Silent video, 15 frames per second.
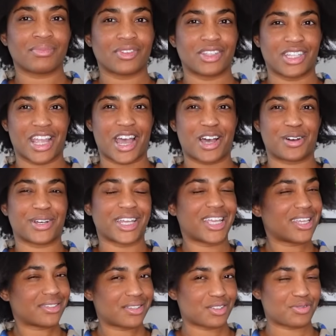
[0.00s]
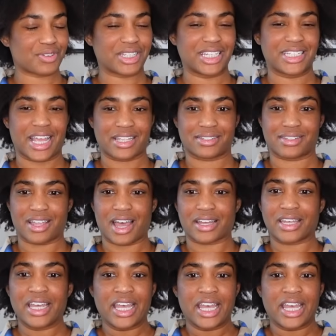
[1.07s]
Now, is this really deadstock?